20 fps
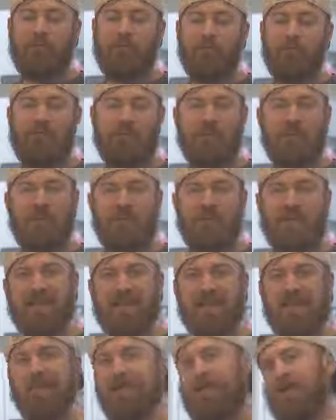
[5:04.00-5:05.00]
at first because I
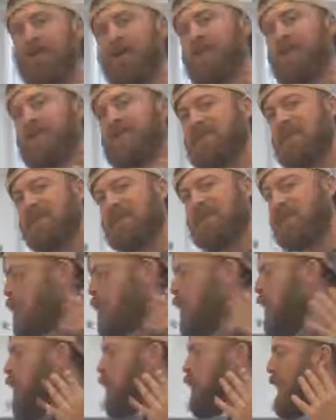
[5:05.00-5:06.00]
needed to find something
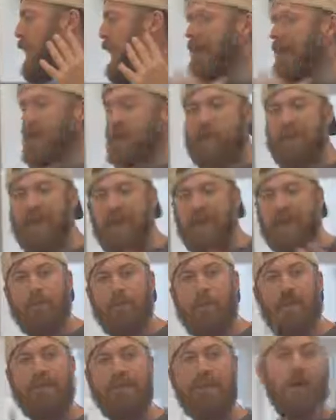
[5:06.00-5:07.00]
where I could make
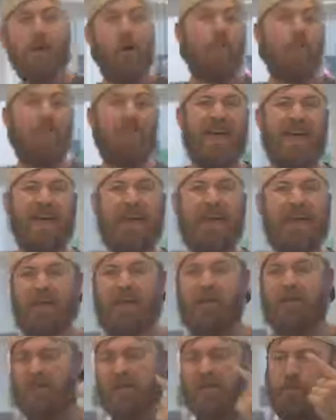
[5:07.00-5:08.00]
money without
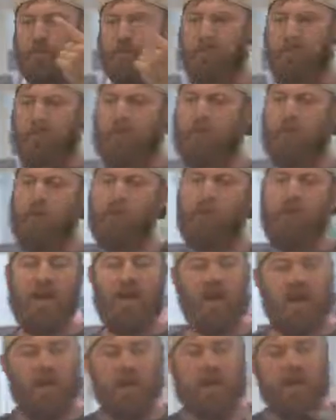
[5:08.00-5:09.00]
having to
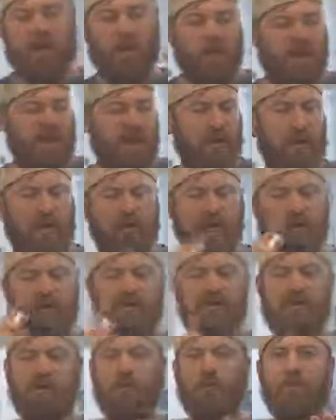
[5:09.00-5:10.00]
program, without having to
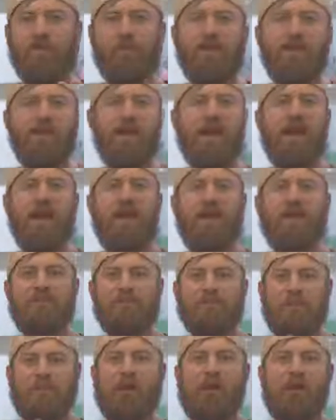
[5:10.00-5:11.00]
deal with
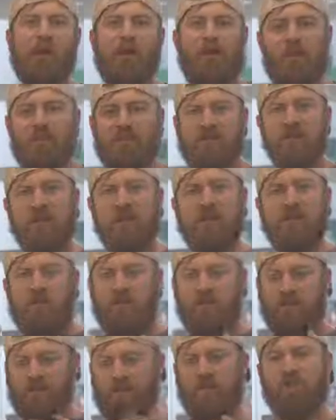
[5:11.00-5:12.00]
clients or calls
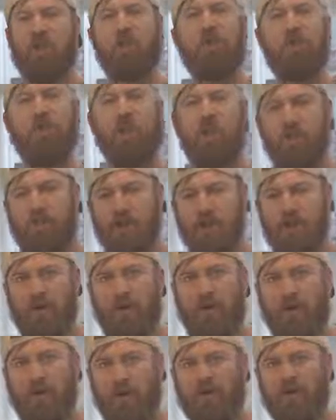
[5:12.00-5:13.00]
or showing up at an
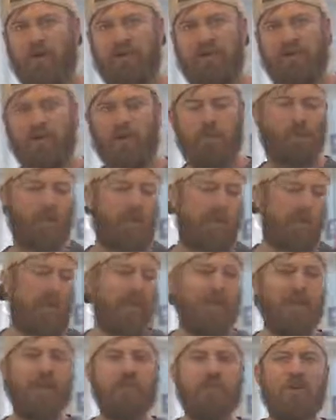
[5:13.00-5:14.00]
office somewhere
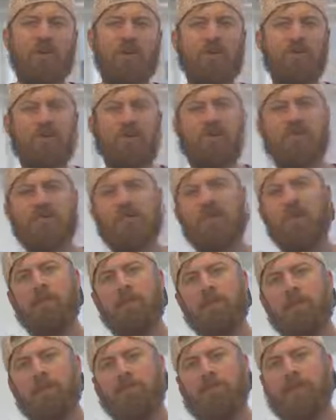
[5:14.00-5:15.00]
managing employees.
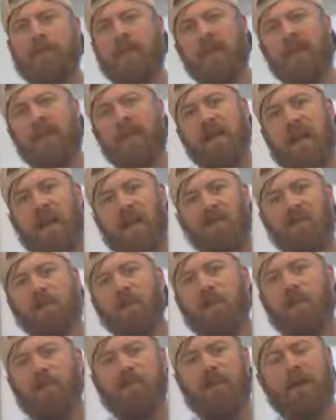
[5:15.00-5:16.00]
Because again, I
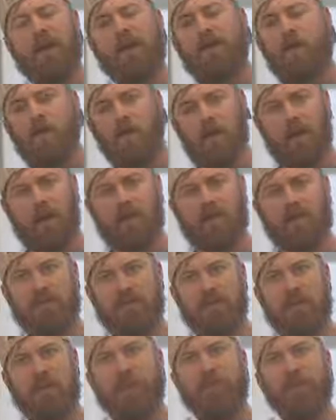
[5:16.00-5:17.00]
knew what my goal
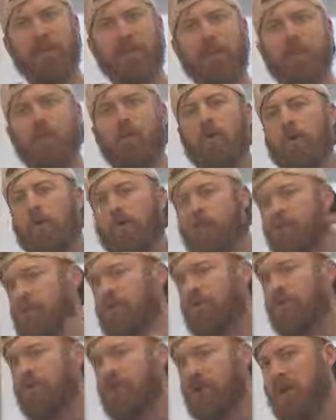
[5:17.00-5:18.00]
was. My goal was
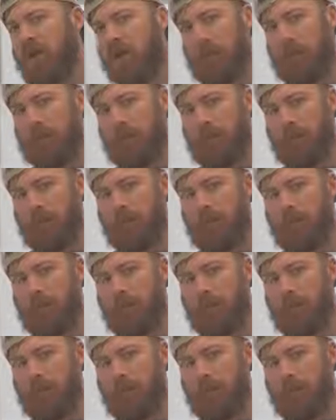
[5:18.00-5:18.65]
freedom.